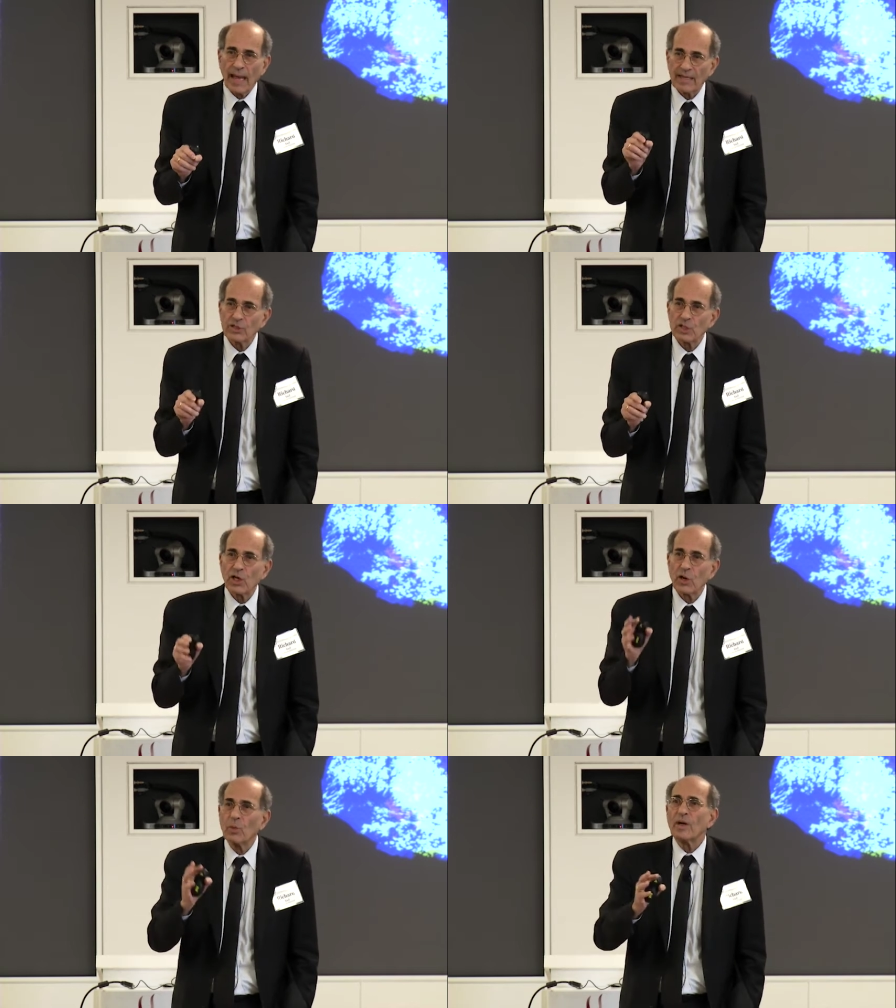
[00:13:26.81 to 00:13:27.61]
And
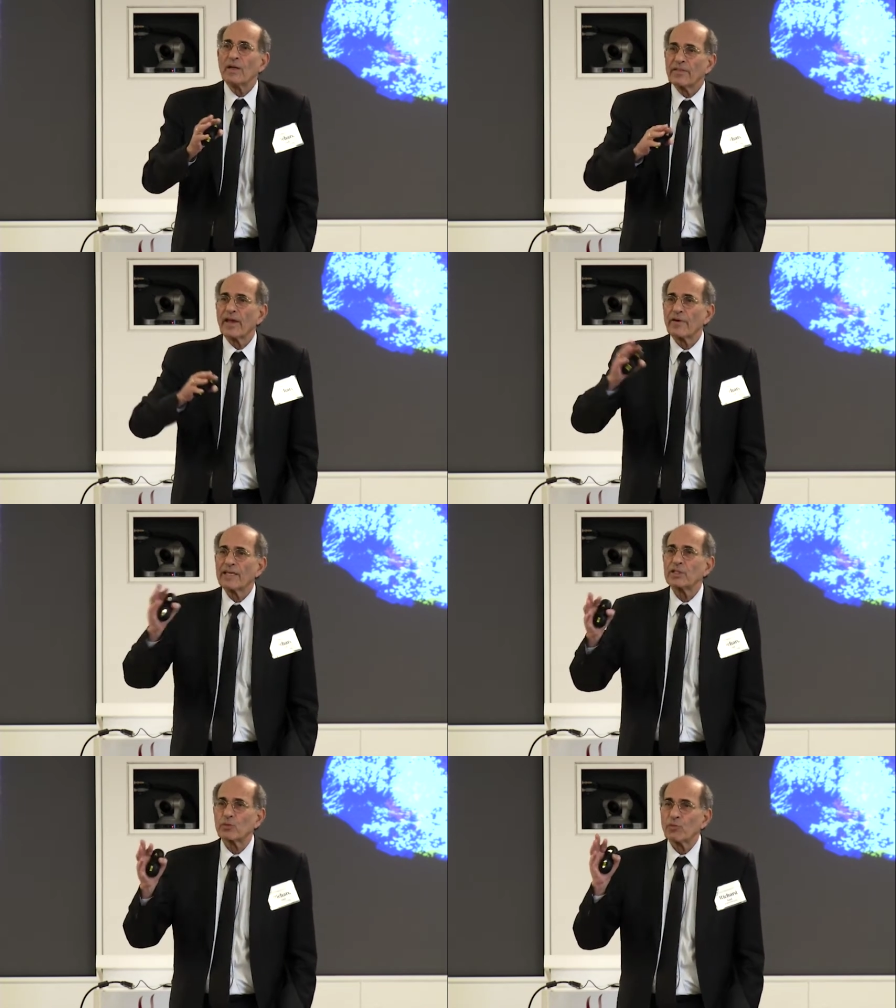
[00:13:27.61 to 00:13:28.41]
so there
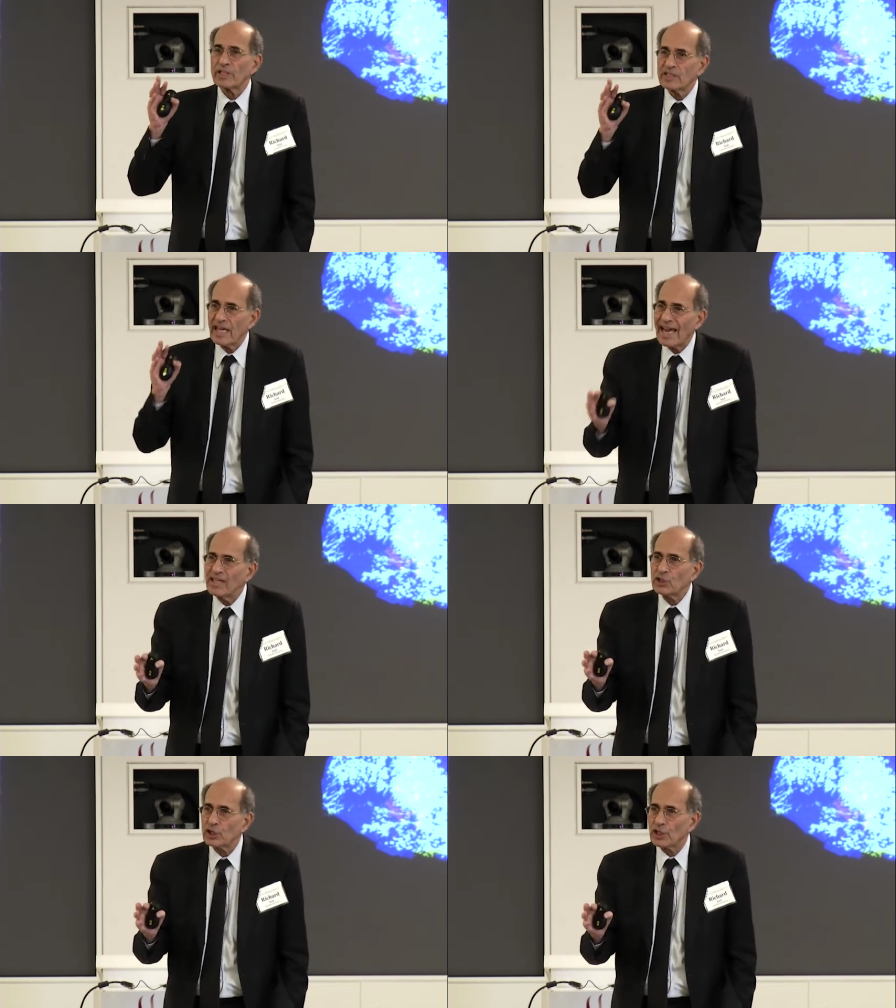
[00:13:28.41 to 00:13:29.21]
is
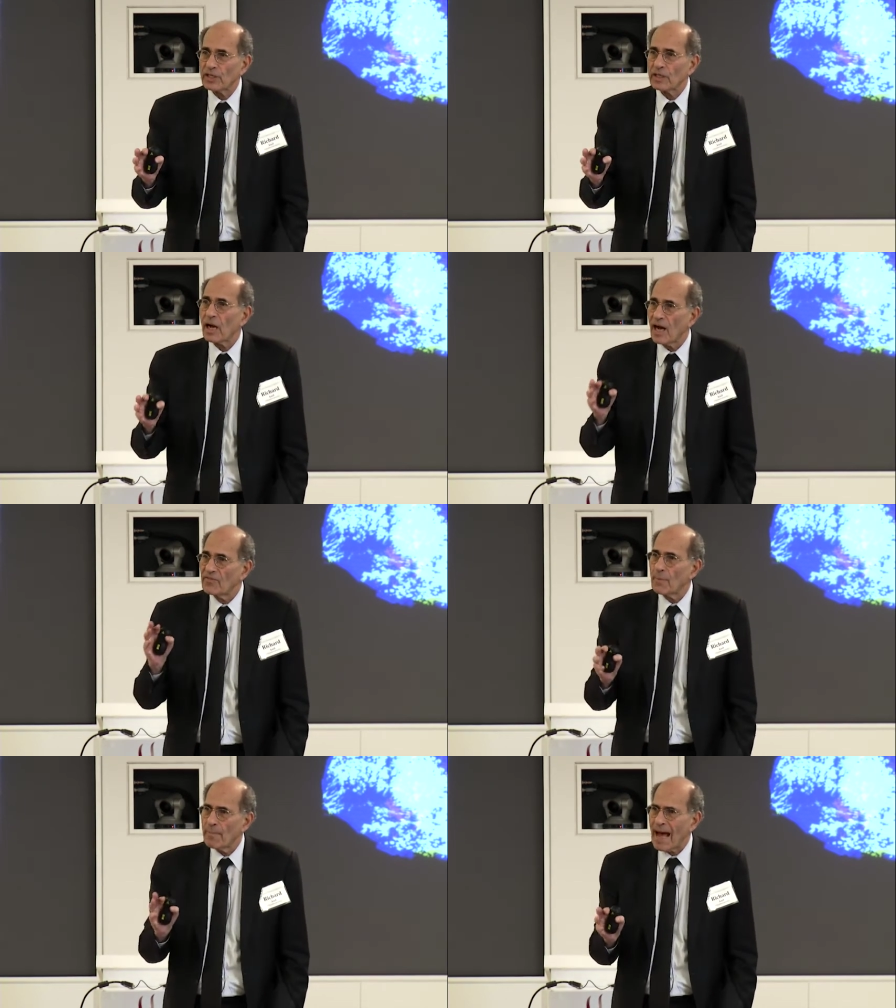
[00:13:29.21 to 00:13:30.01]
retention
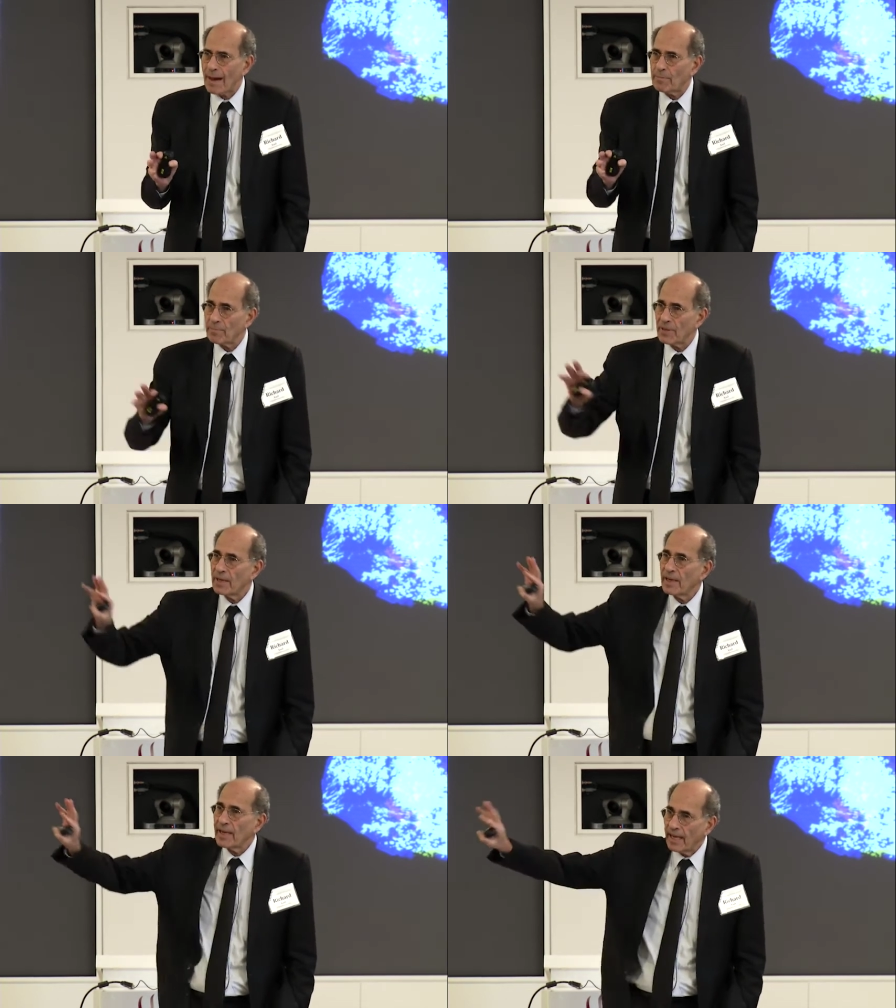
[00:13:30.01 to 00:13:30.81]
of a map
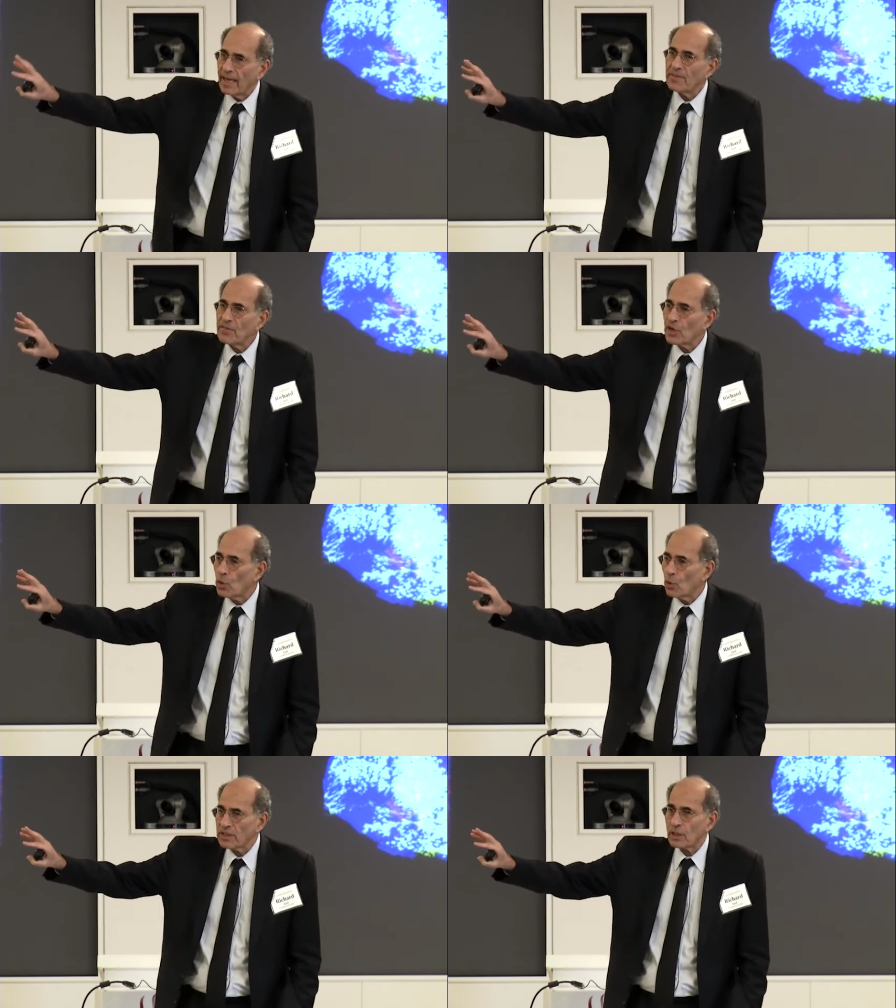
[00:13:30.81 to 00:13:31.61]
in the
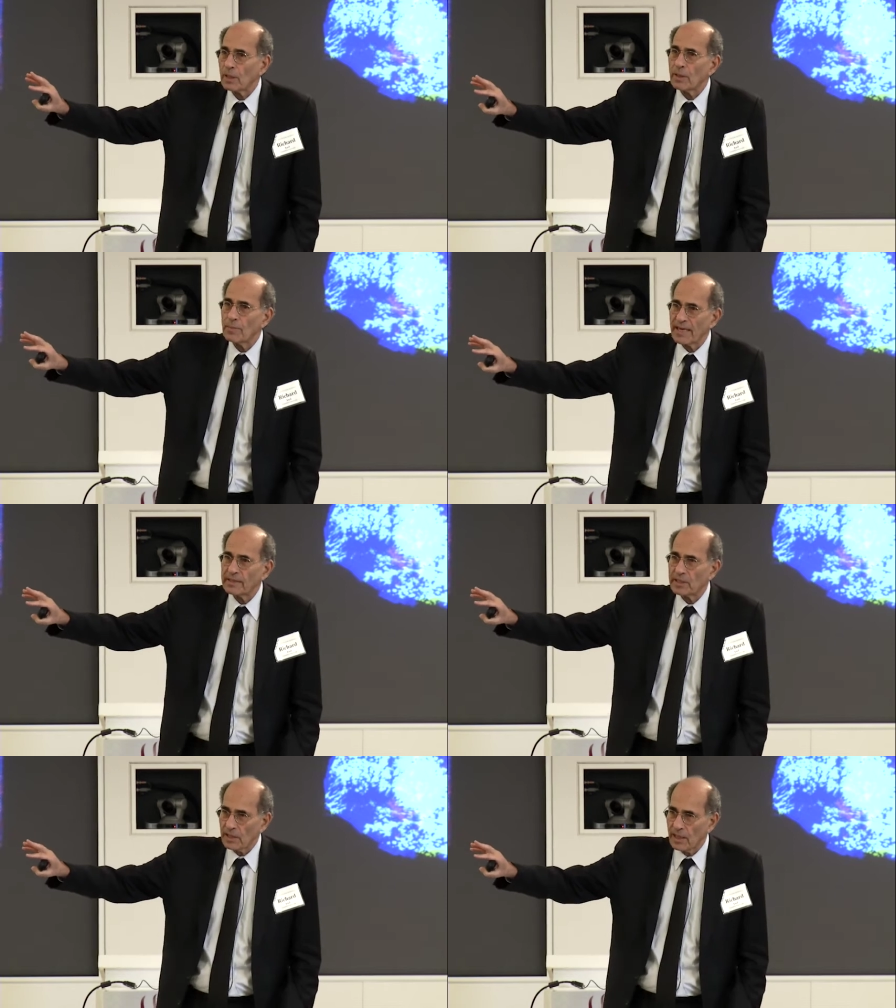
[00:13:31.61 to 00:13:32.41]
cortical
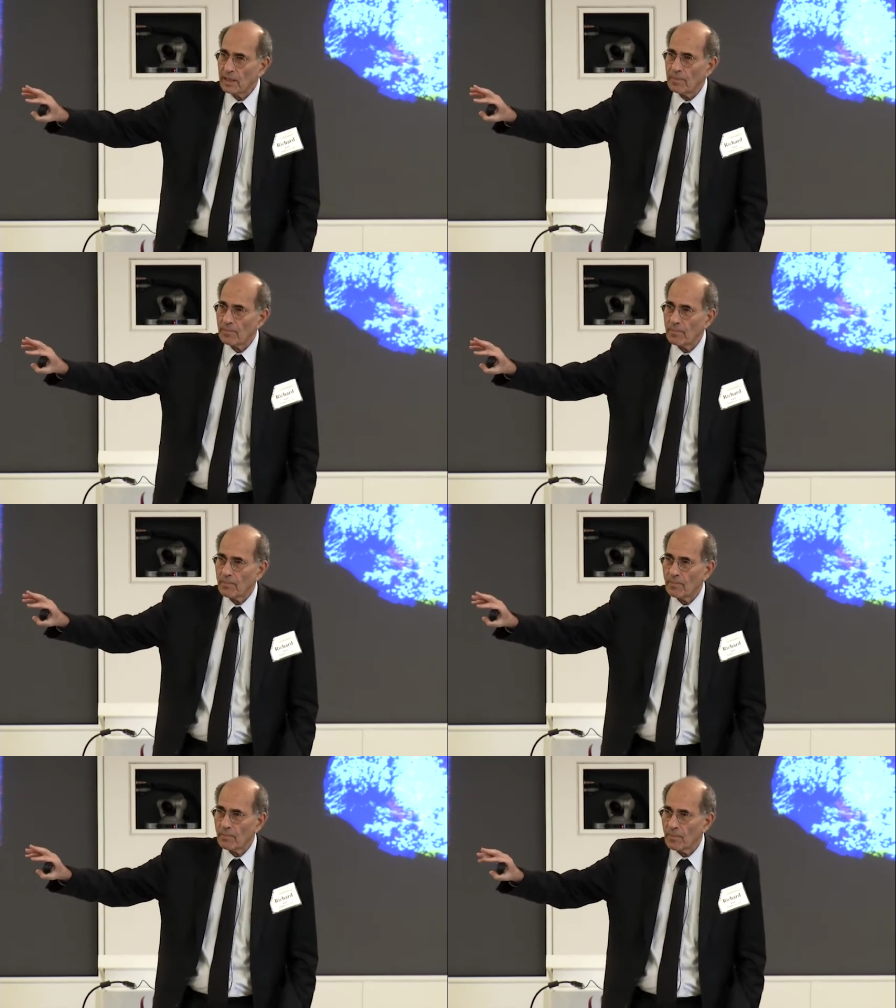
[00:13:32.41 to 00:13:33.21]
amygdala,
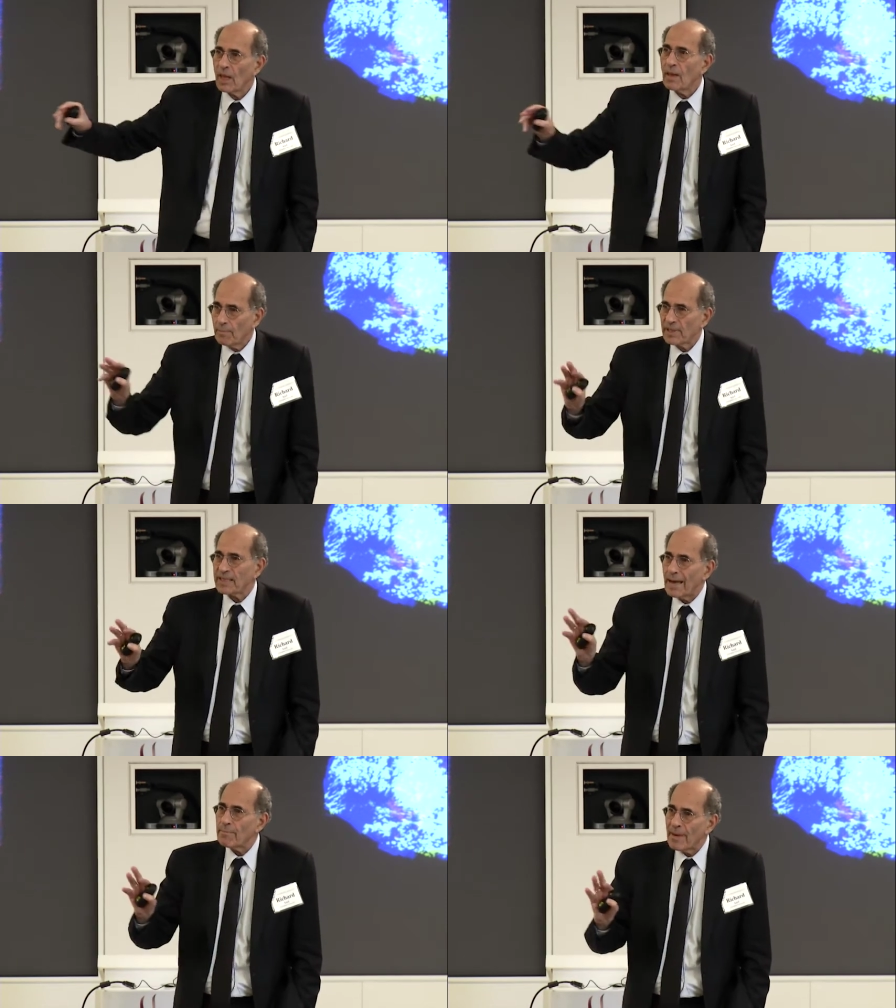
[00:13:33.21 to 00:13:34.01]
but
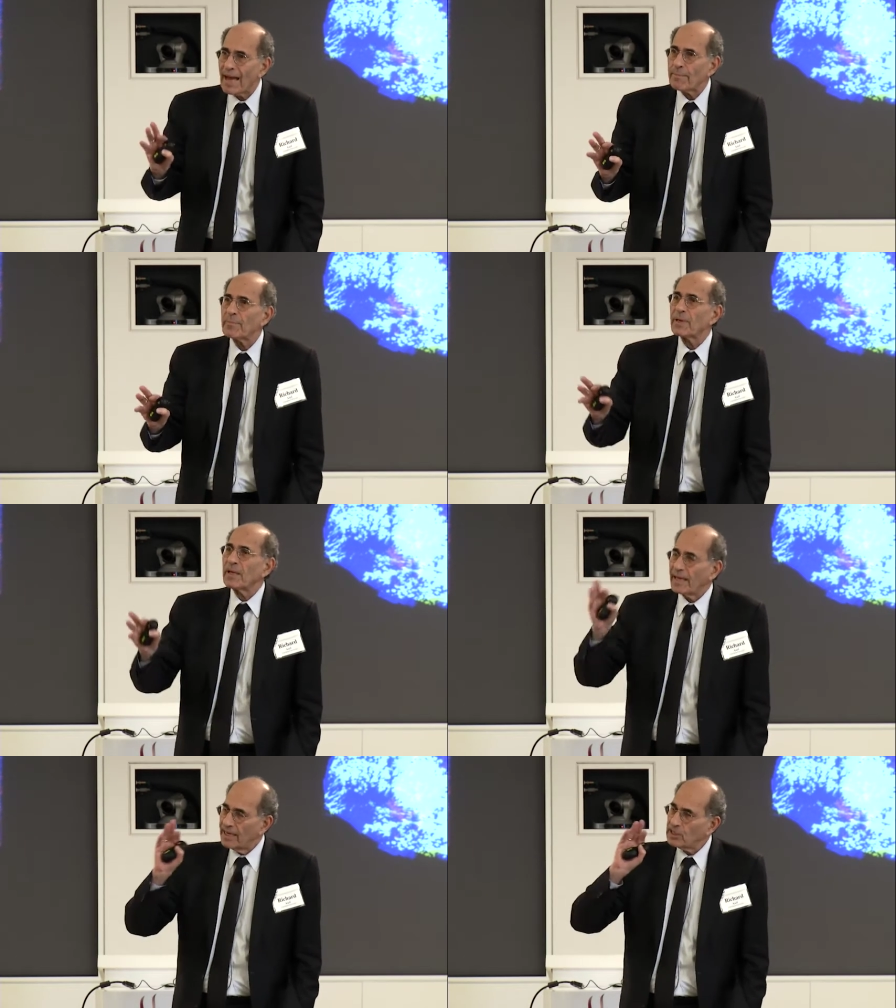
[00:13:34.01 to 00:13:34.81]
that map
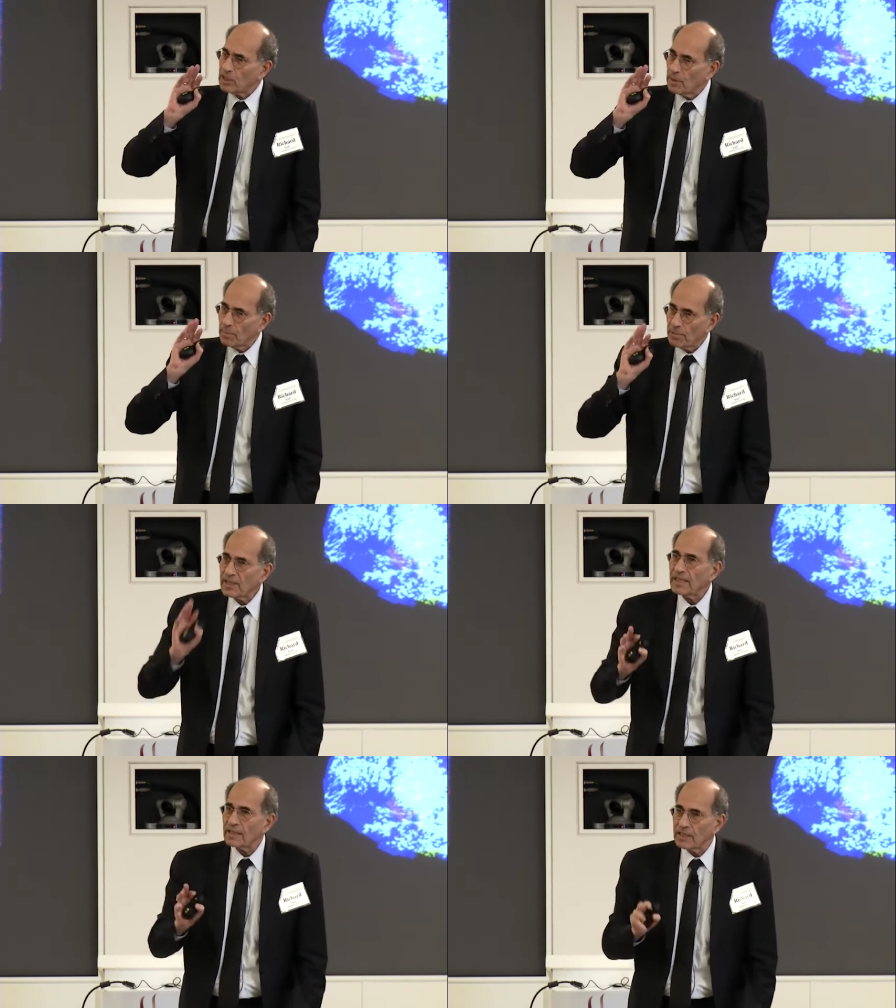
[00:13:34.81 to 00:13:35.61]
is
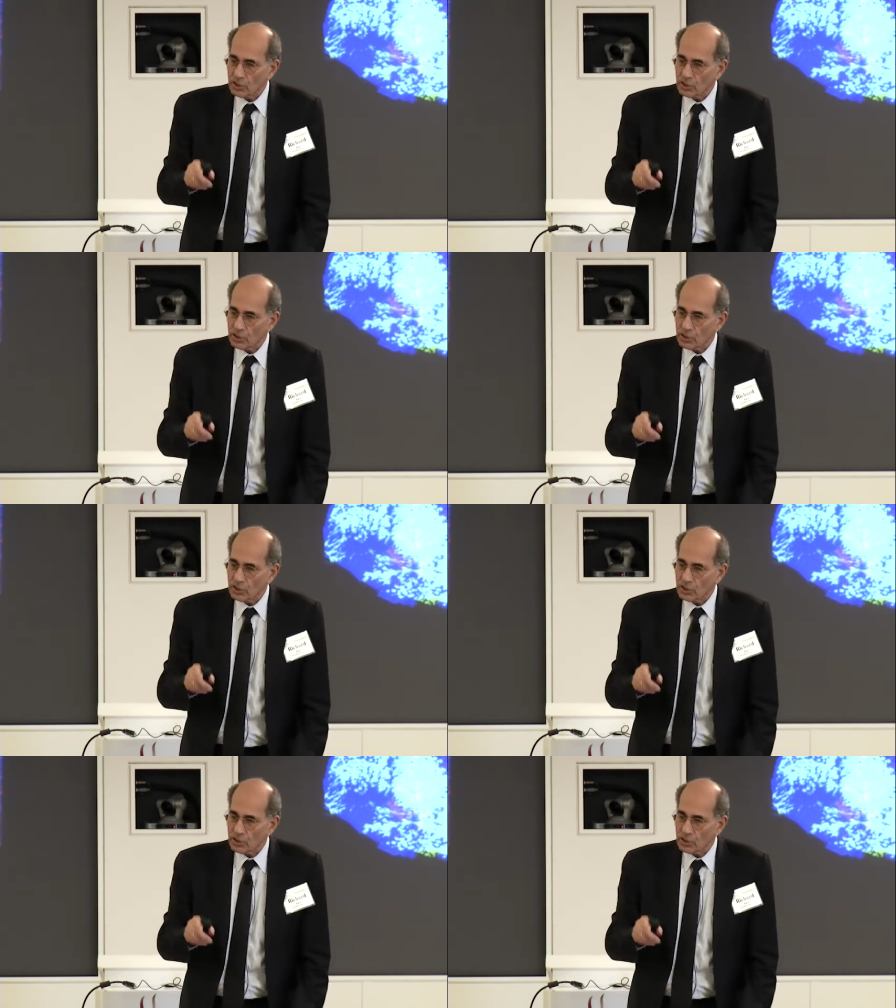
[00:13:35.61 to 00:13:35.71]
completely